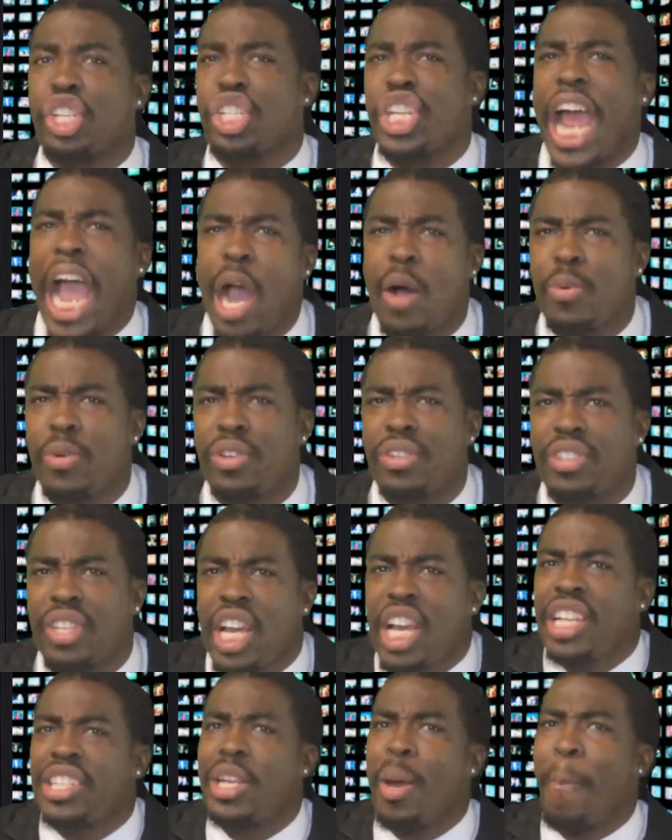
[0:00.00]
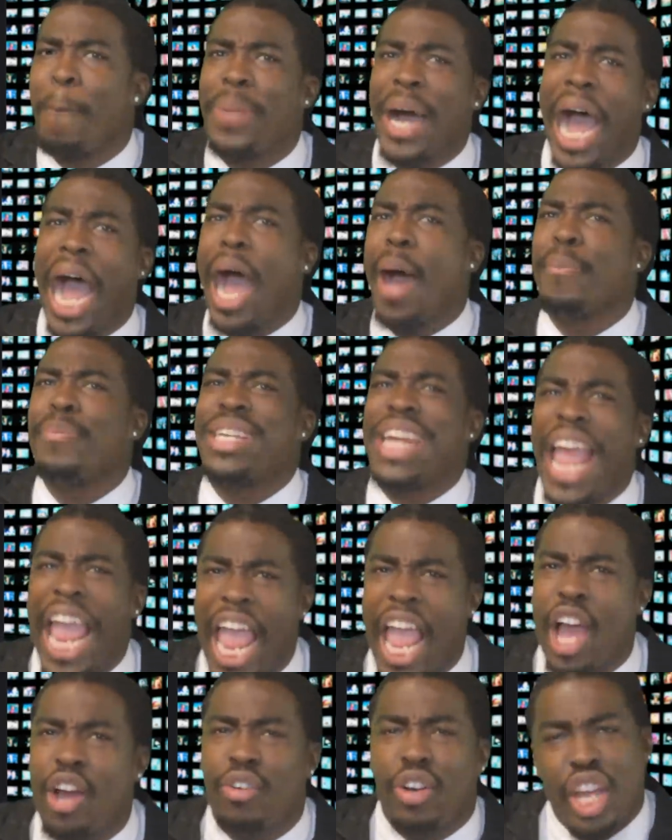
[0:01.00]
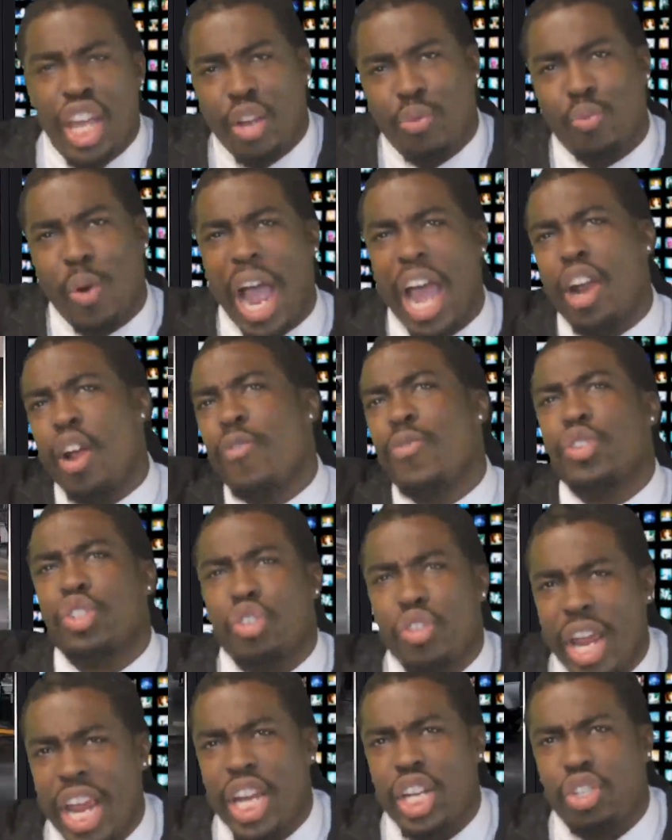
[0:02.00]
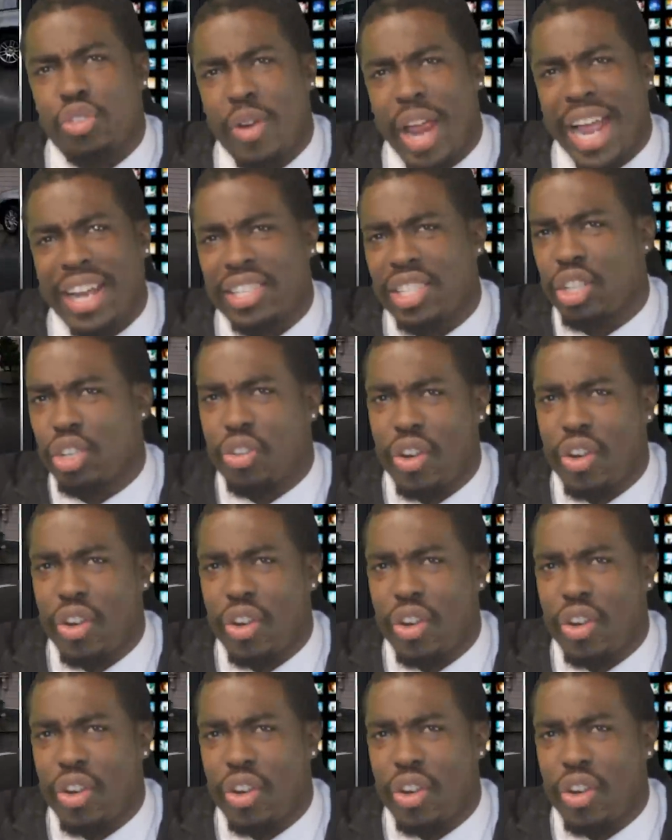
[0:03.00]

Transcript: showers to bomb down right over train tracks and